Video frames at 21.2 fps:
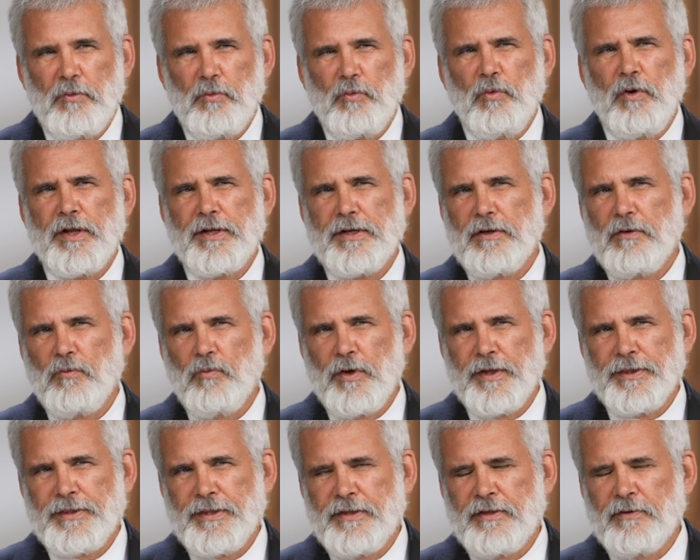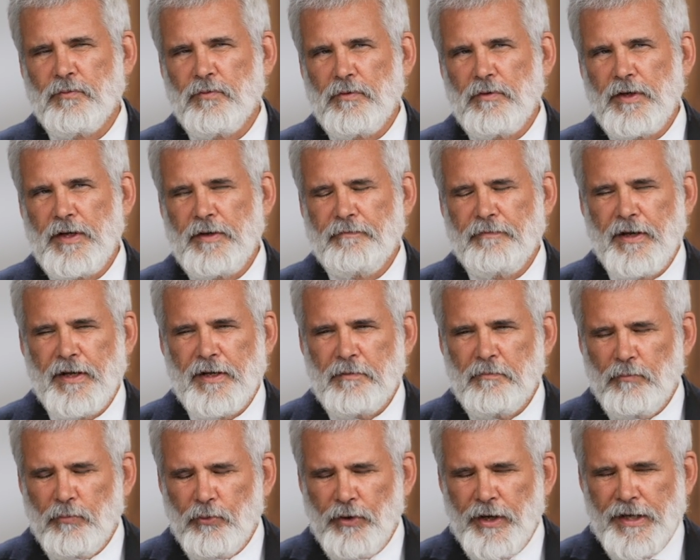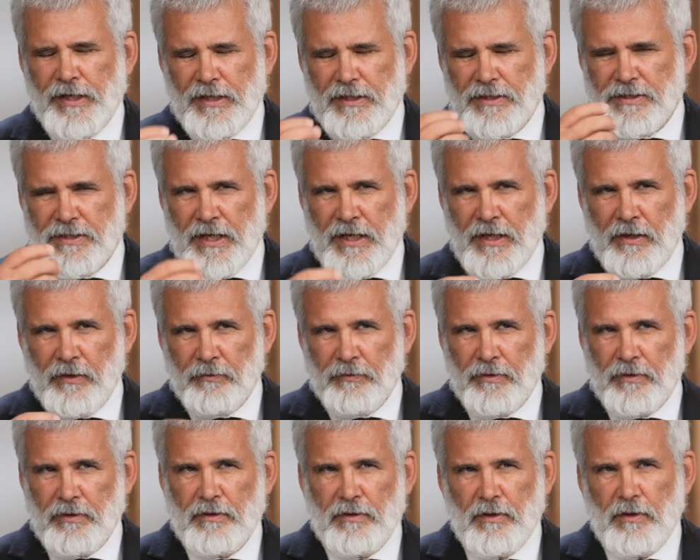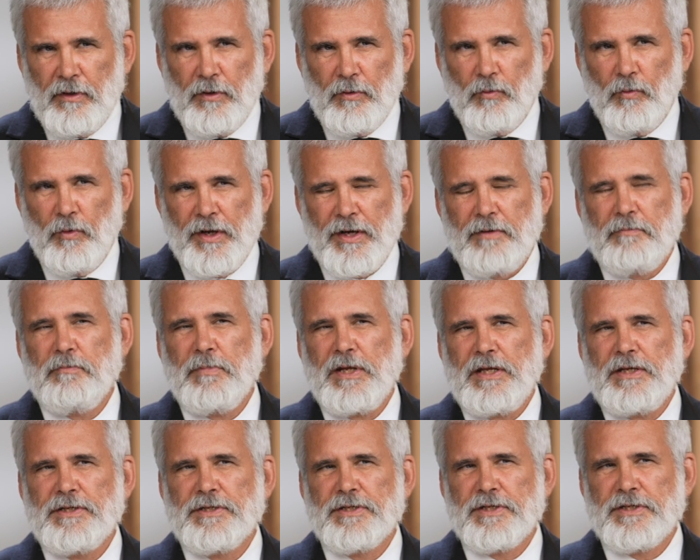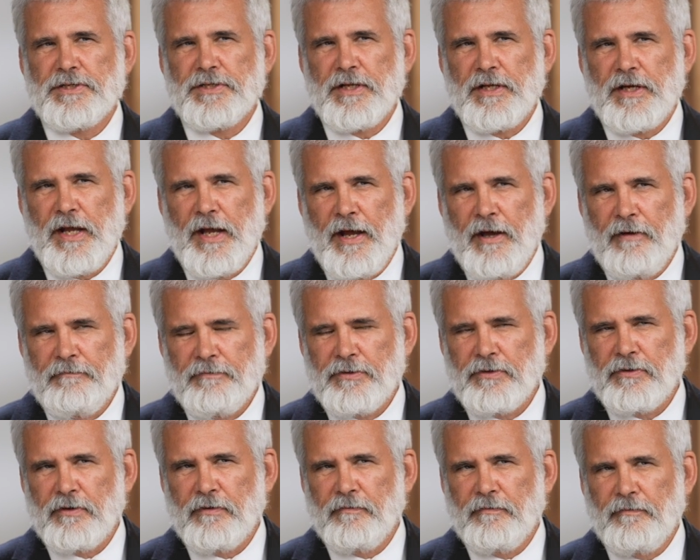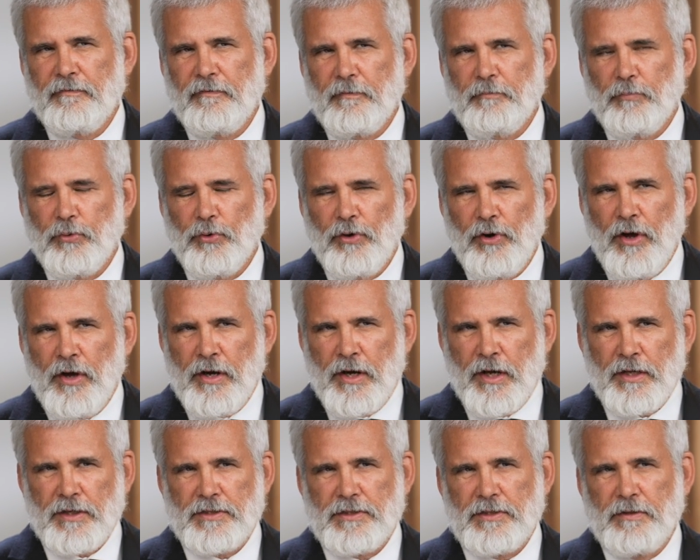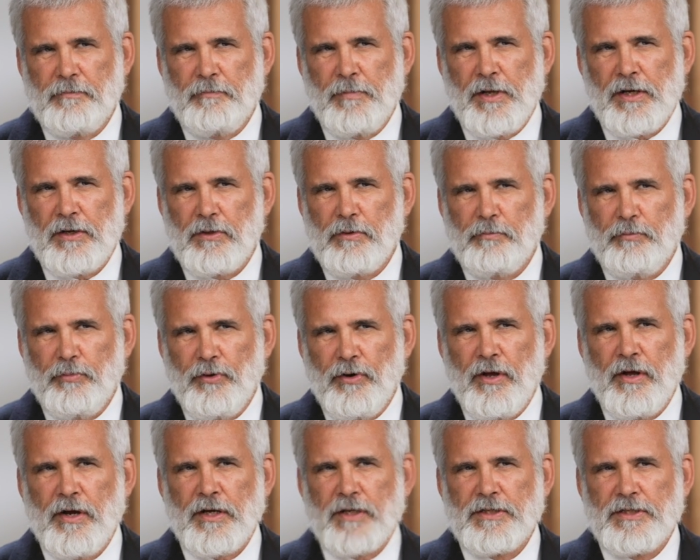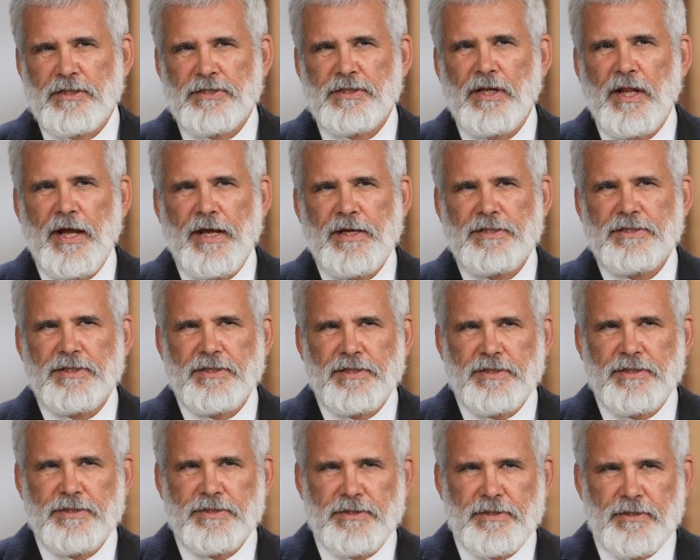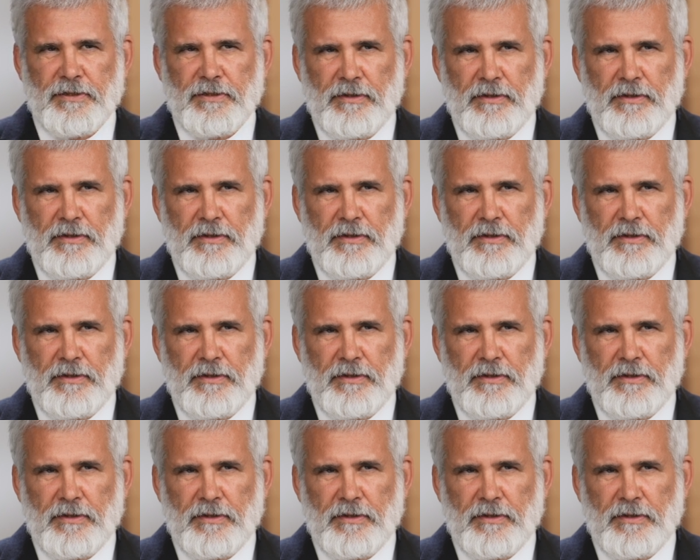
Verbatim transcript: What what the if I can break it down, what it means is that after a product, a medical product is licensed,